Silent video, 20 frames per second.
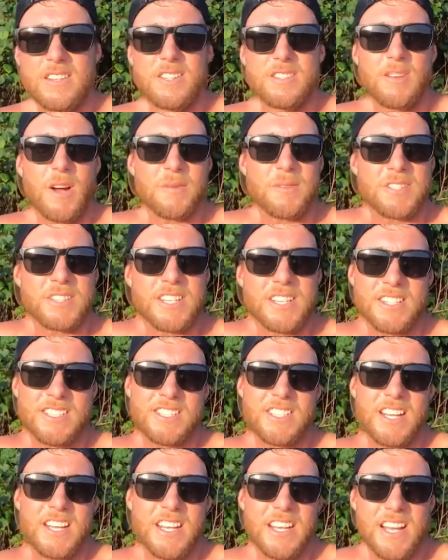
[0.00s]
So I'm just gonna
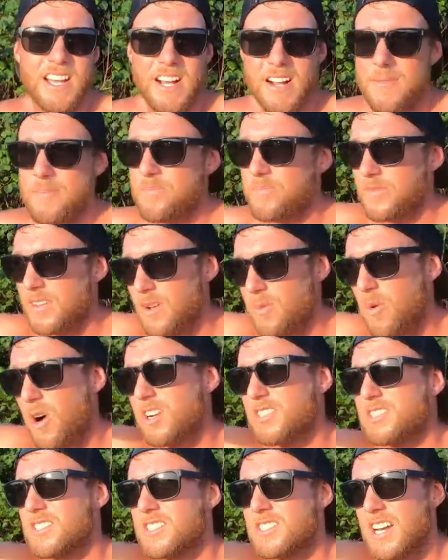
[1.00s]
sit here,
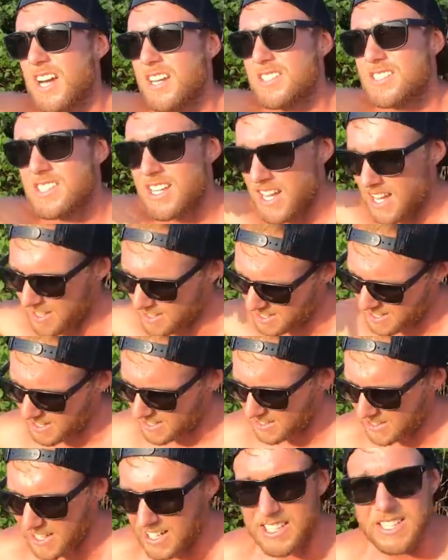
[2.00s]
watch the sunset,
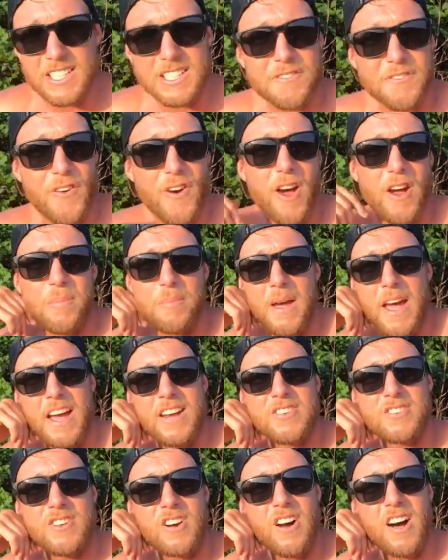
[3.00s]
lick this frying
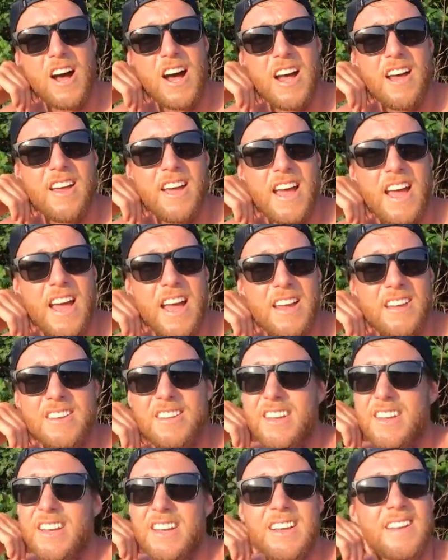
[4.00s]
pan dry,
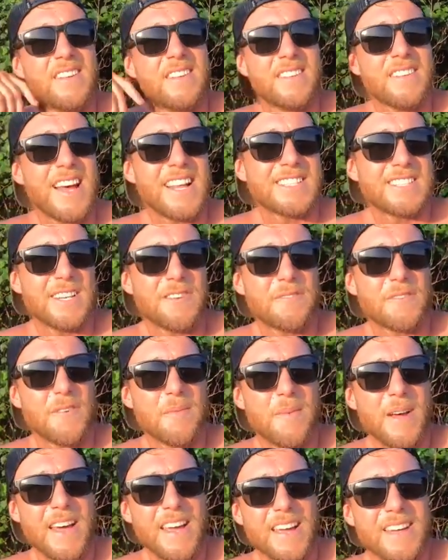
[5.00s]
and that's it for
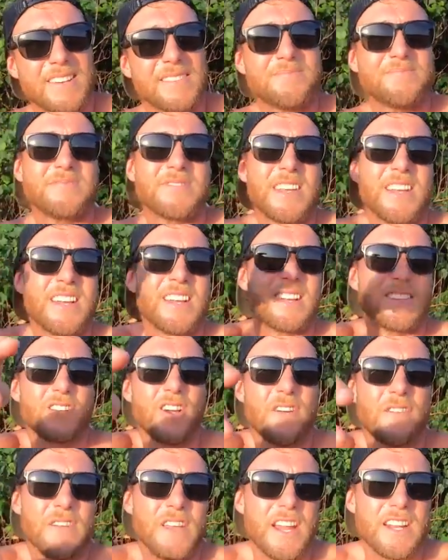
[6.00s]
me.
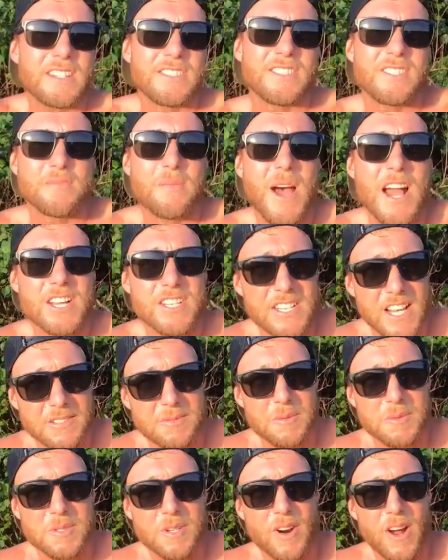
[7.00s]
Don't forget to smash that
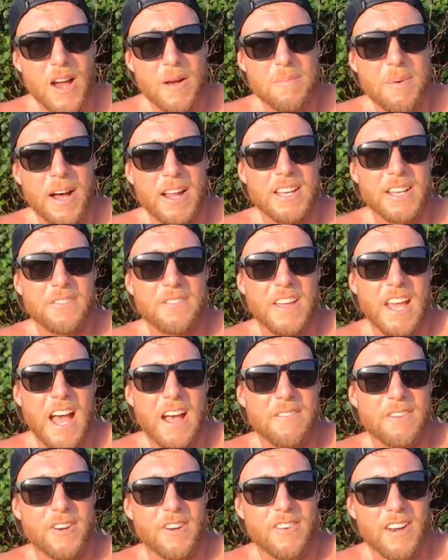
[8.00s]
subscribe button if you
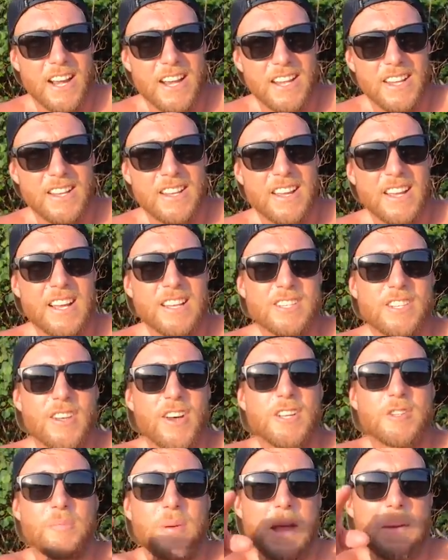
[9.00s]
haven't already. To
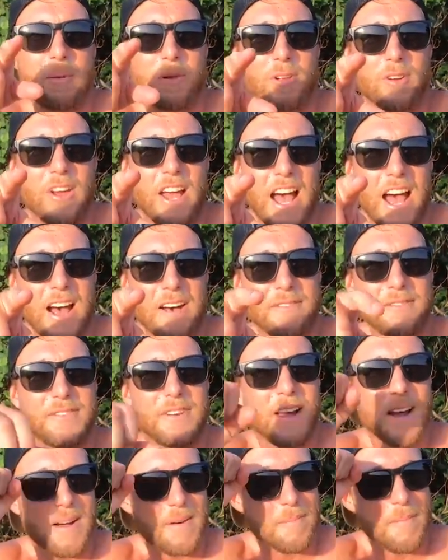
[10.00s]
those people who have,
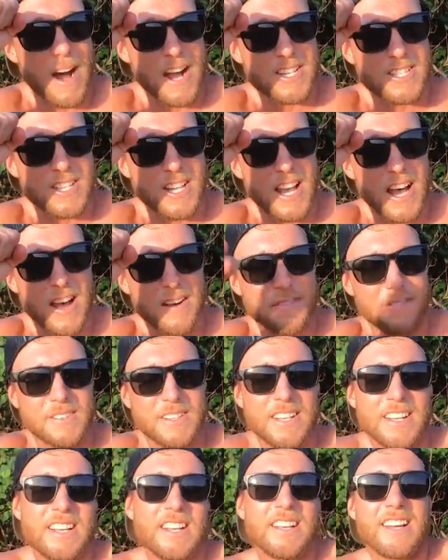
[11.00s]
much love.
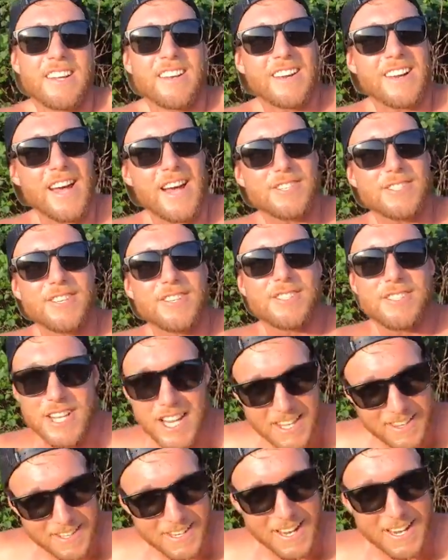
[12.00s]
And I guess I'll see
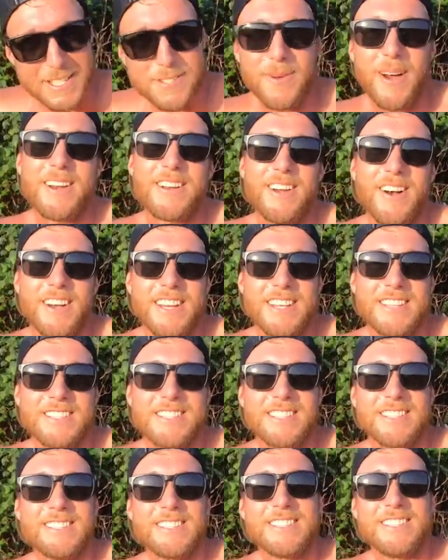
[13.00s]
you in the next one,
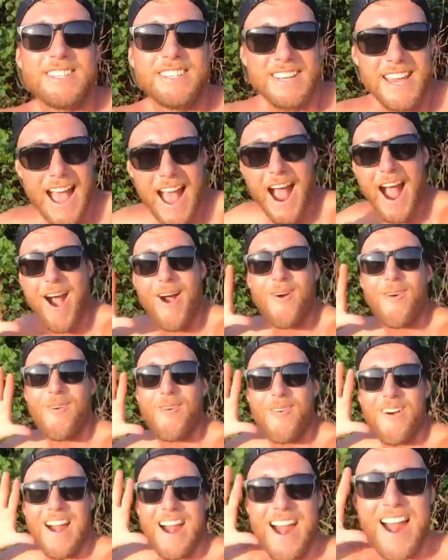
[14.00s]
doggies.
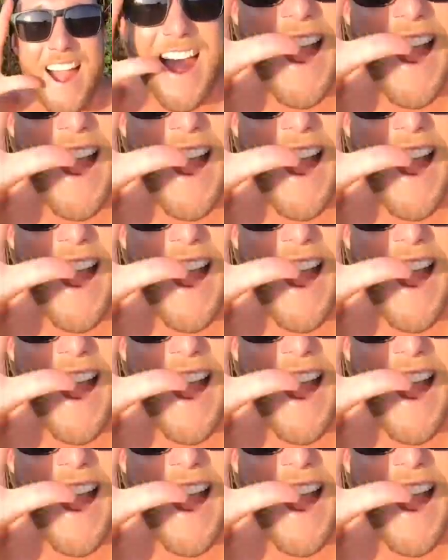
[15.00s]
Yow!